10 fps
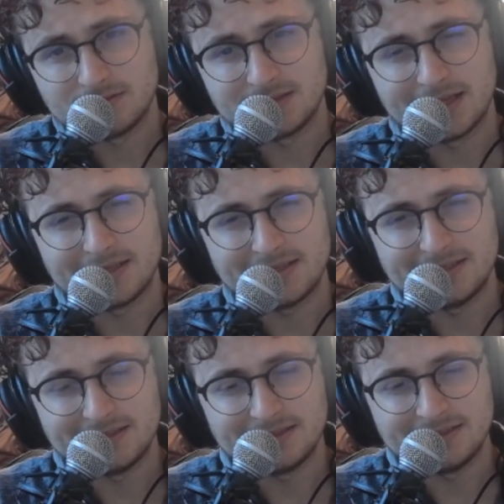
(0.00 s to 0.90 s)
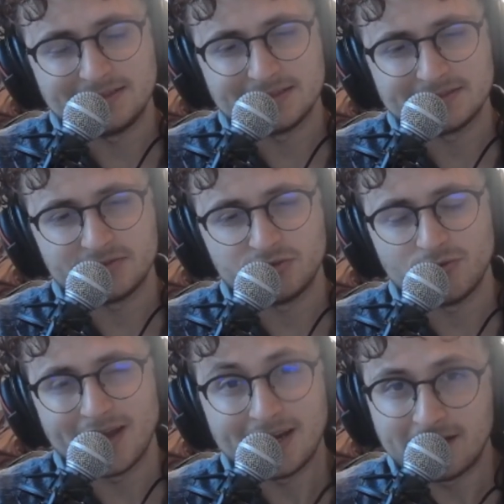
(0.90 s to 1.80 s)
like he doesn't do
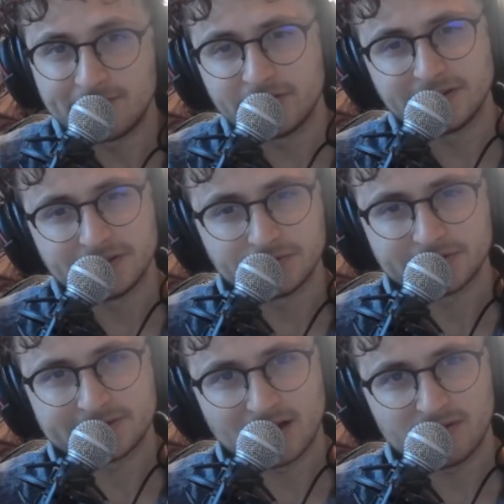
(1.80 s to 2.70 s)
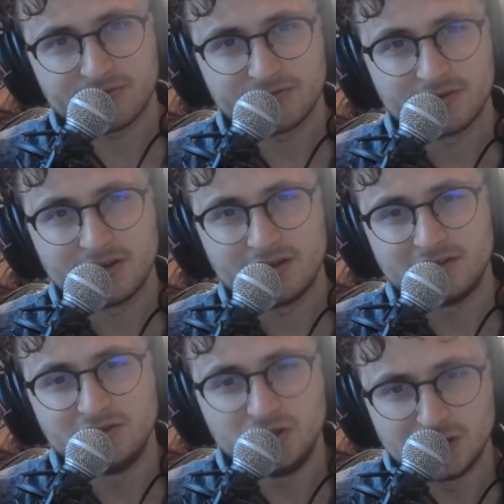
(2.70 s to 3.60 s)
any of the little stuff.
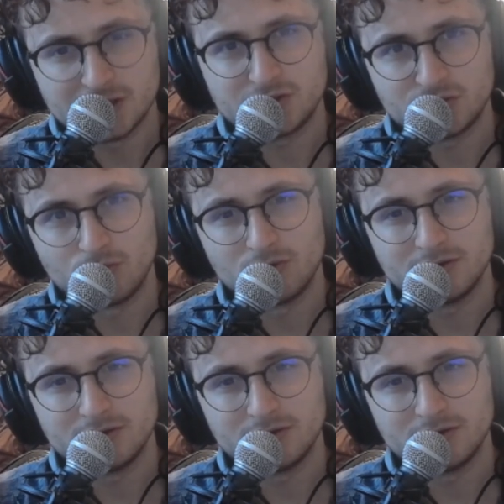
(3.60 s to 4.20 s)
He just scores.